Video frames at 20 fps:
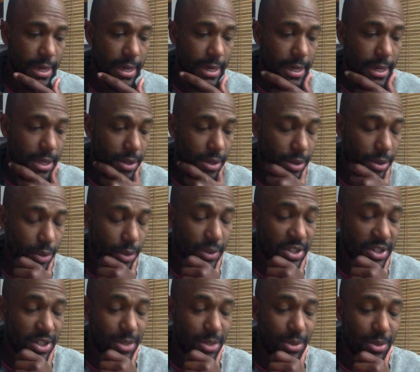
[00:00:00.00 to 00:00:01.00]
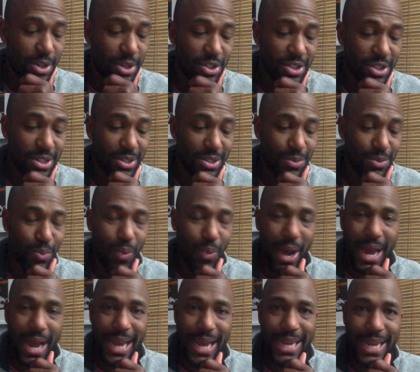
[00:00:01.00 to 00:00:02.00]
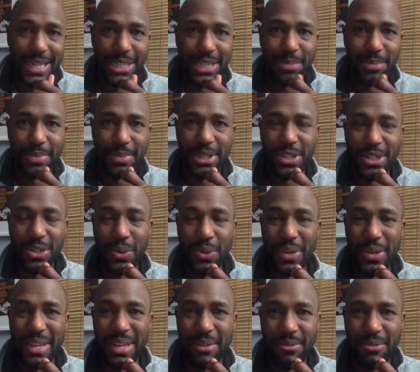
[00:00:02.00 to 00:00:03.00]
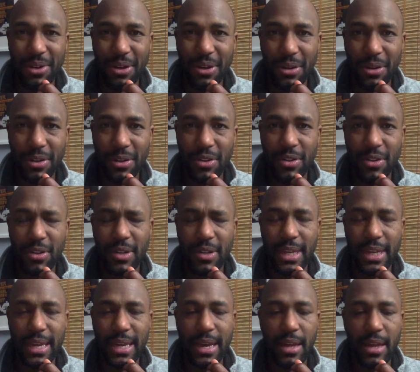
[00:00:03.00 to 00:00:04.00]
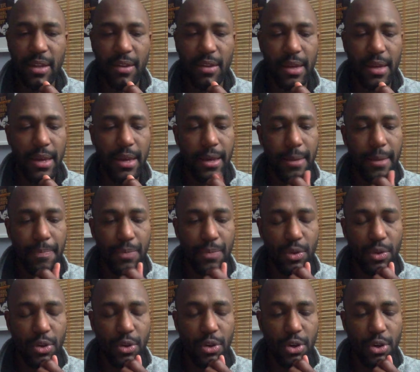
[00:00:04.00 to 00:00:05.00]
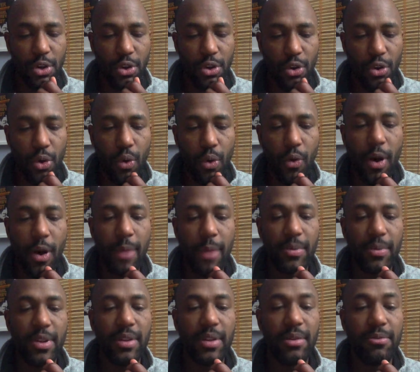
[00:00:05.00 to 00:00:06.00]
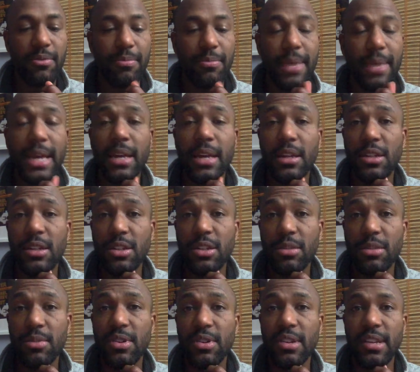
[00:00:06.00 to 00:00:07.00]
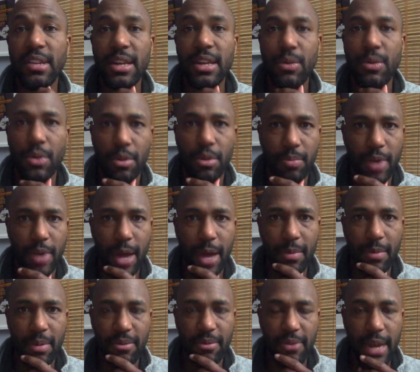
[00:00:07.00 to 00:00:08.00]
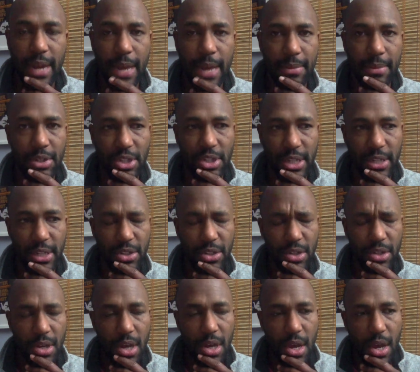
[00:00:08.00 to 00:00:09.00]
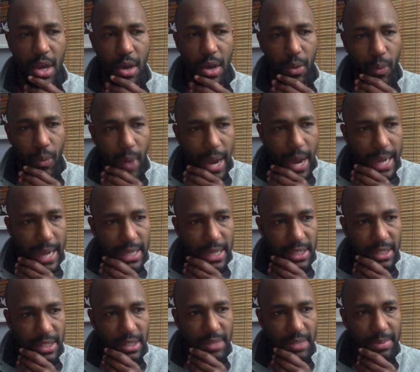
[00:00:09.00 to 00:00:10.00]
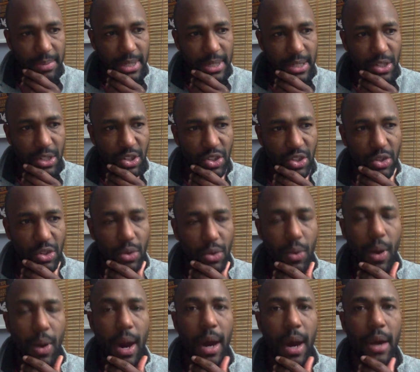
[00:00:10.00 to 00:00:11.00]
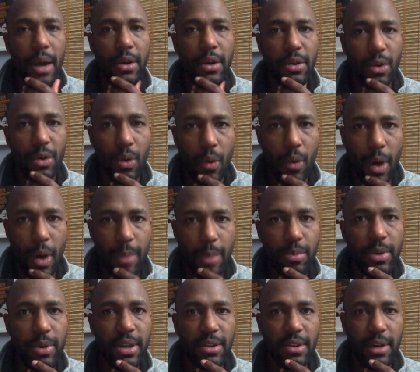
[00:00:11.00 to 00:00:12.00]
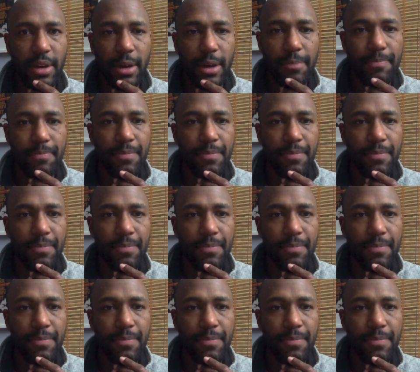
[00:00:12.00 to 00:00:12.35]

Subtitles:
The question emerges, why has it been so difficult to get a good cooperative mechanism to deal with the problem of climate change? Why has this been so hard to cooperate on?